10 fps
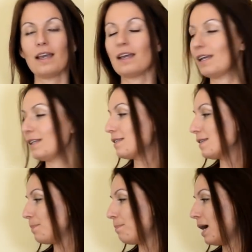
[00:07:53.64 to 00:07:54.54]

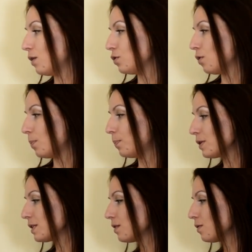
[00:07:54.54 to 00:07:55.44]
It's about your
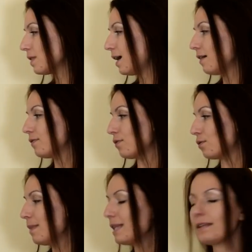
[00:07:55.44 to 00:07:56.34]
personal life,
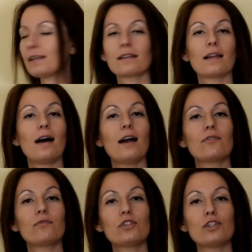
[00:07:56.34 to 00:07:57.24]
romantic
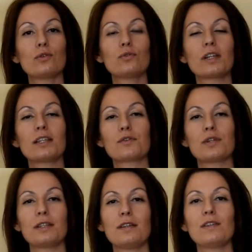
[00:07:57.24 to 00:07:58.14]
life, children,
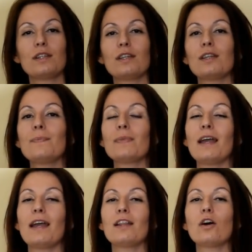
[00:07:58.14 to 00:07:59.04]
creativity,
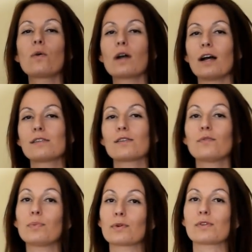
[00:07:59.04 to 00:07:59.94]
and all kinds
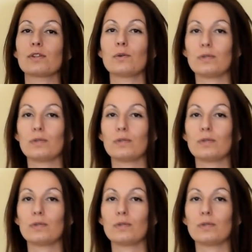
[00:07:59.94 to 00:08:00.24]
of personal